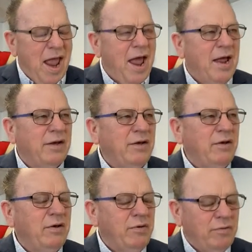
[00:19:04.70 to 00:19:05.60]

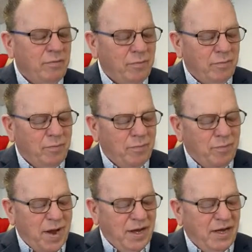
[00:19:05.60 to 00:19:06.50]
And
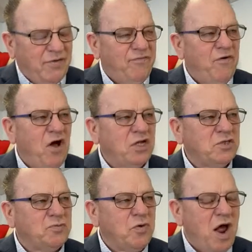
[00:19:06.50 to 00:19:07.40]
many
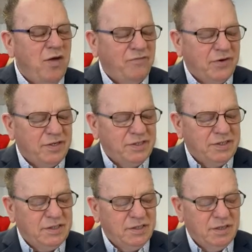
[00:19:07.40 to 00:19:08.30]
false
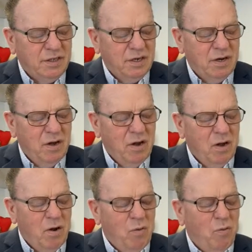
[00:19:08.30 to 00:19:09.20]
prophets
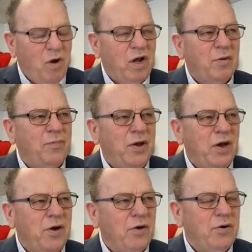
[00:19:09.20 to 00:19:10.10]
will
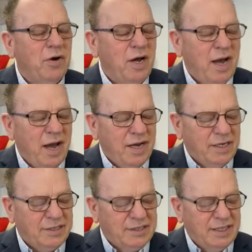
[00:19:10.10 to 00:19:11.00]
appear
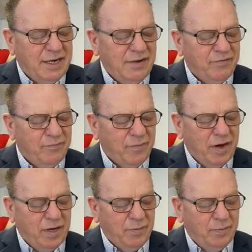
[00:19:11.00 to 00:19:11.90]
and deceive
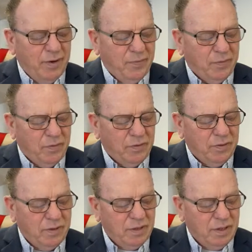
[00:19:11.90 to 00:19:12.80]
many people.